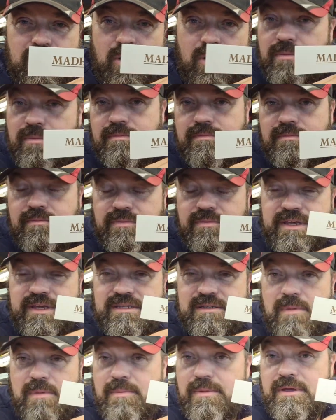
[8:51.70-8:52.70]
Or these
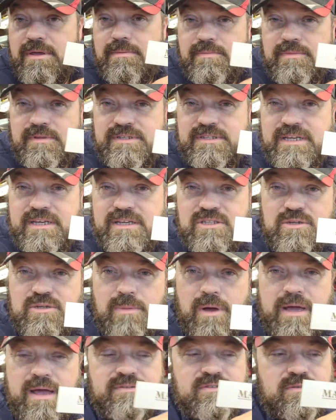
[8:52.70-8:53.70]
are maybe the stickers you can
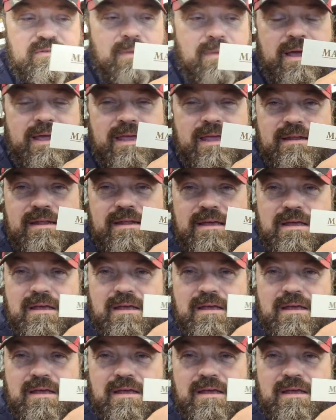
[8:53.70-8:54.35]
buy aftermarket